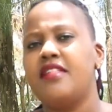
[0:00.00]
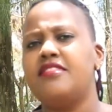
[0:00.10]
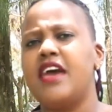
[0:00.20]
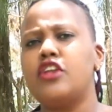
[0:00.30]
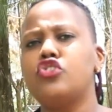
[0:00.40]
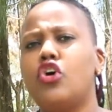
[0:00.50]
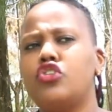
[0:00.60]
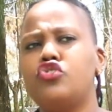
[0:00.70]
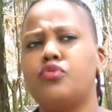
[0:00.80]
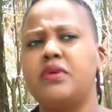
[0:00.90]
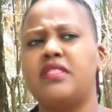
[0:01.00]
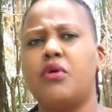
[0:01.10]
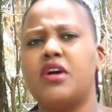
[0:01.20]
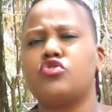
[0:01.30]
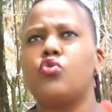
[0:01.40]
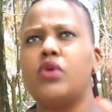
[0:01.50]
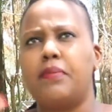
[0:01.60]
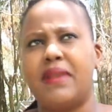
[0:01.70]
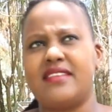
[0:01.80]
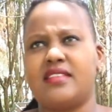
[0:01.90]
They are known to be the ones who will
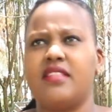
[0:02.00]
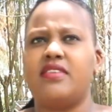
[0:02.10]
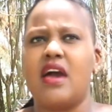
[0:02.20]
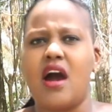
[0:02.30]
plaster their